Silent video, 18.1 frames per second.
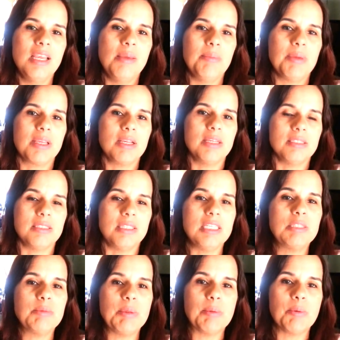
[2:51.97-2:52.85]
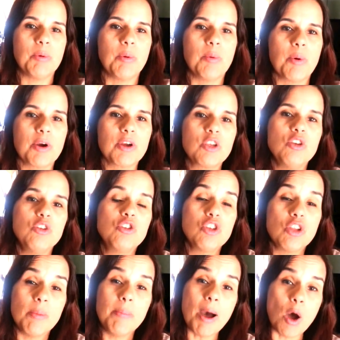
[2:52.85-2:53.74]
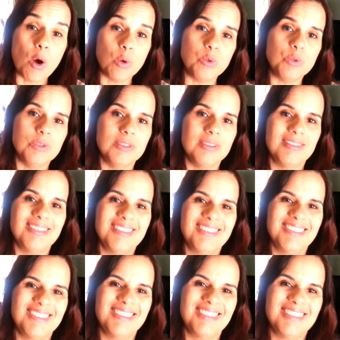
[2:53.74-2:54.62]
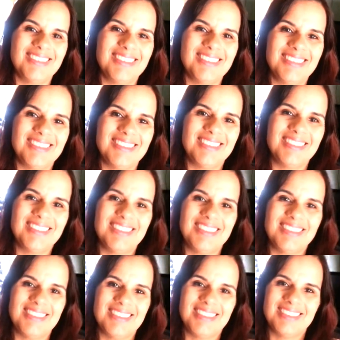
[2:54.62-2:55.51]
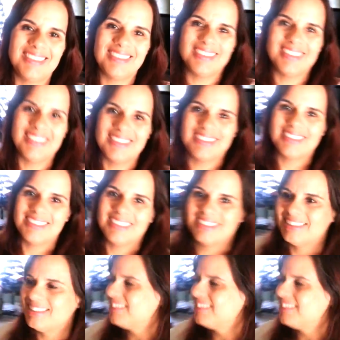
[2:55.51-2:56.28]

because these people will work you to the bone. See how Jada resting